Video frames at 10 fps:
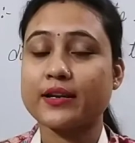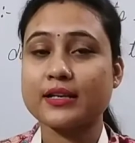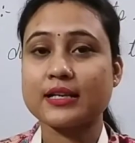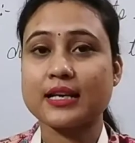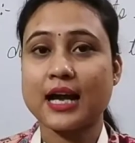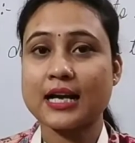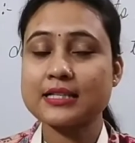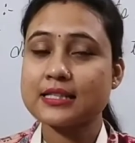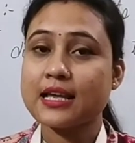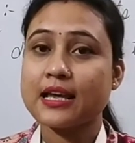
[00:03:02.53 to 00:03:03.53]
in
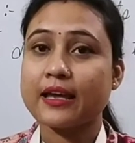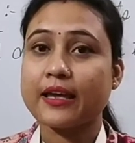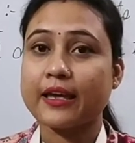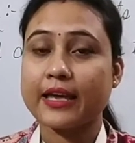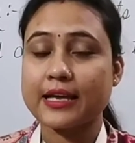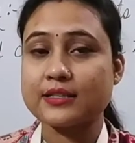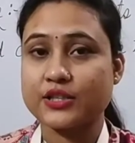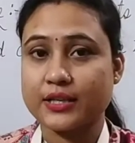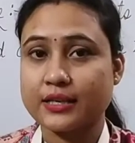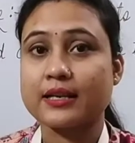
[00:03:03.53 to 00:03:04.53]
class
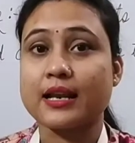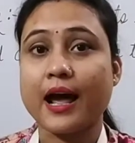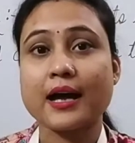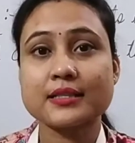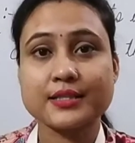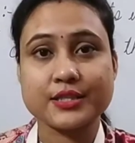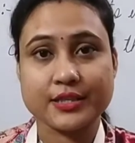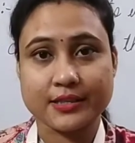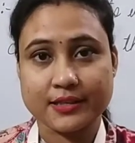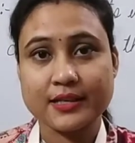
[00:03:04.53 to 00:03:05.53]
KG last
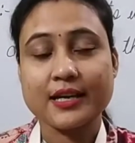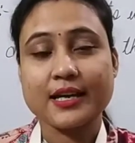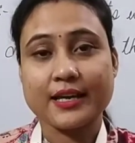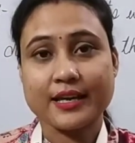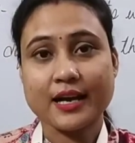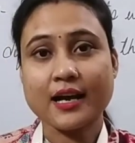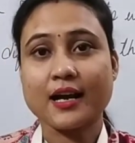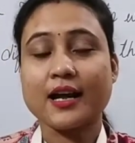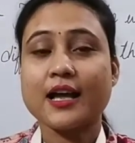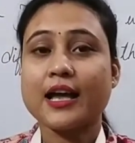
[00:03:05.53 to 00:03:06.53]
year.
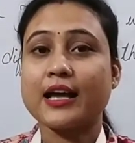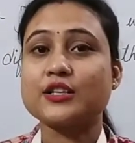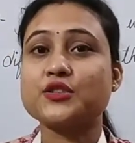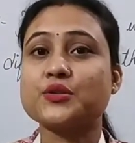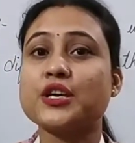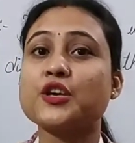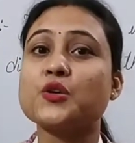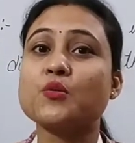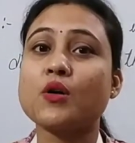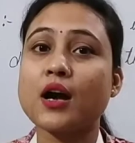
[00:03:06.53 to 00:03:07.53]
Yeah, and today
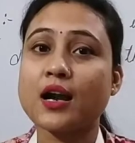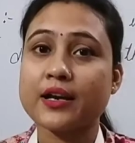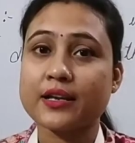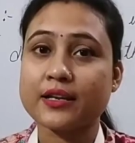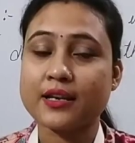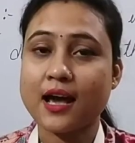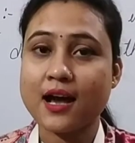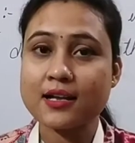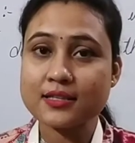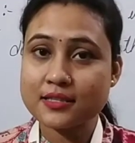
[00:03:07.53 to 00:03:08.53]
you are in
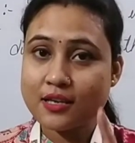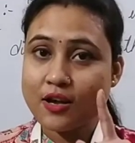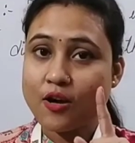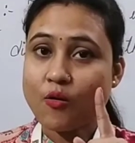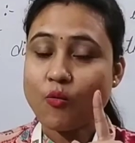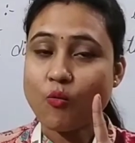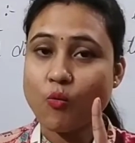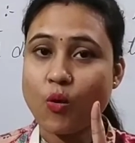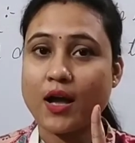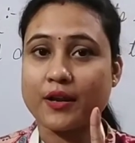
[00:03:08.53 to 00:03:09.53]
class
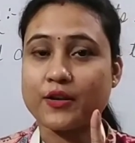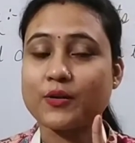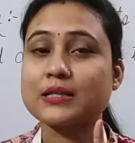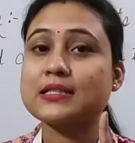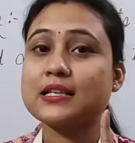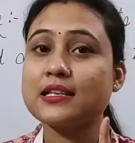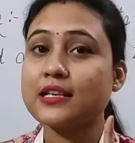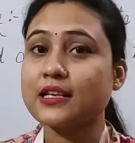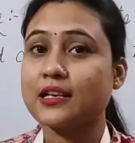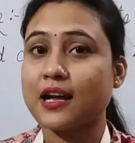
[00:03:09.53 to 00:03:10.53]
1. You are studying
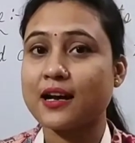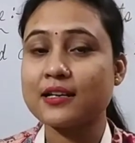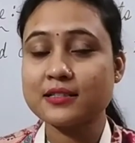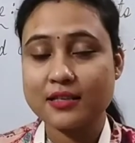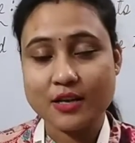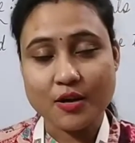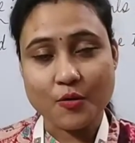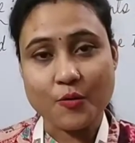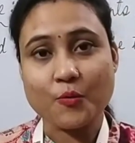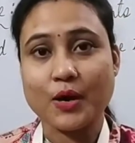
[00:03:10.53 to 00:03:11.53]
in class
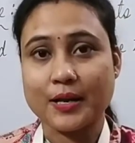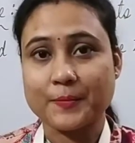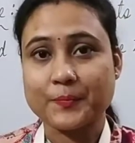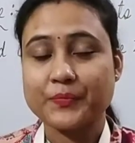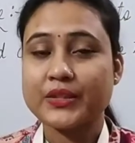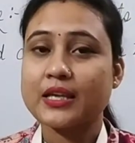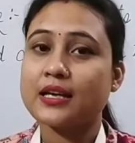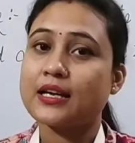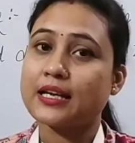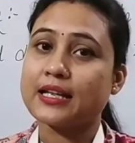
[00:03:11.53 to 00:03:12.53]
1.
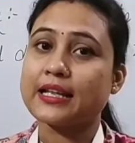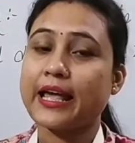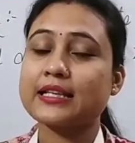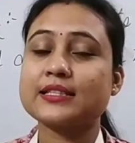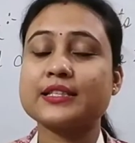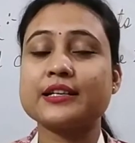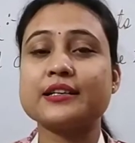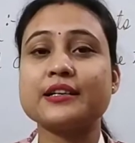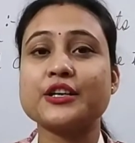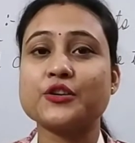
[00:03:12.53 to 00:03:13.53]
In next
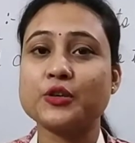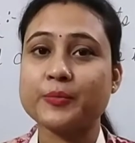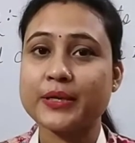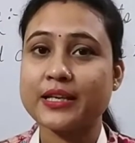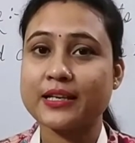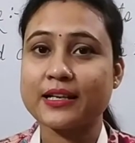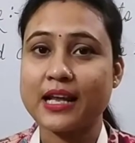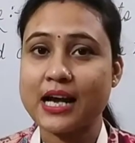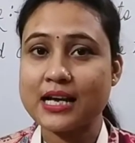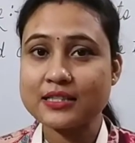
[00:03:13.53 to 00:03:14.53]
year, you will be in
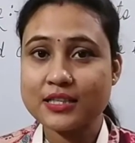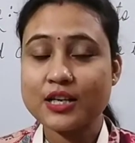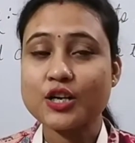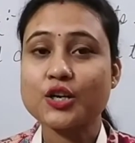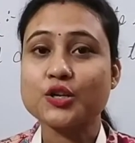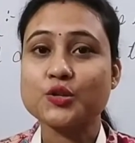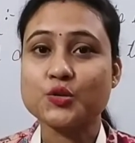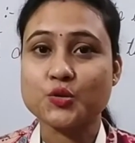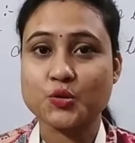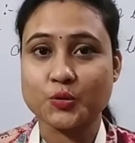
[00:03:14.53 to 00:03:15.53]
class
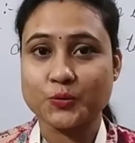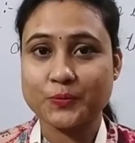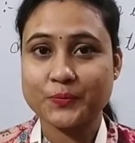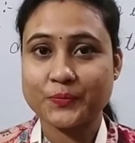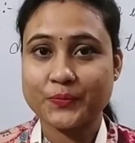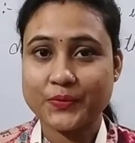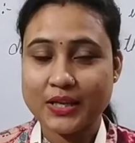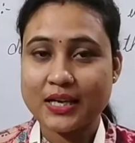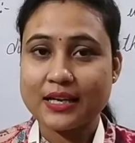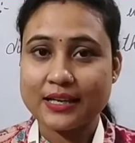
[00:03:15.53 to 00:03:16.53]
2.
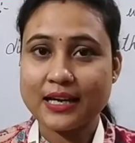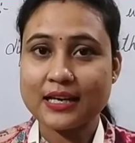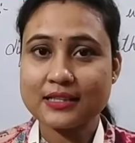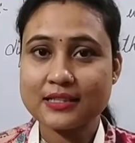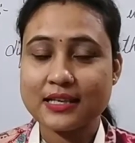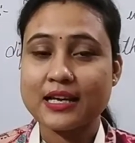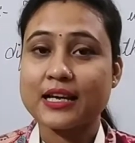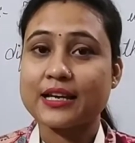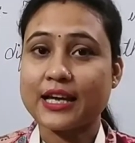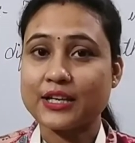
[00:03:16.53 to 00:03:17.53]
Yes?
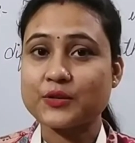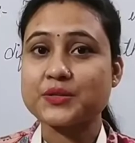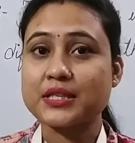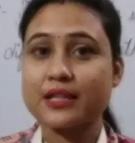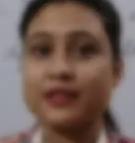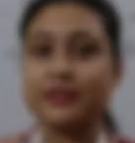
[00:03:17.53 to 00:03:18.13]
Can you see the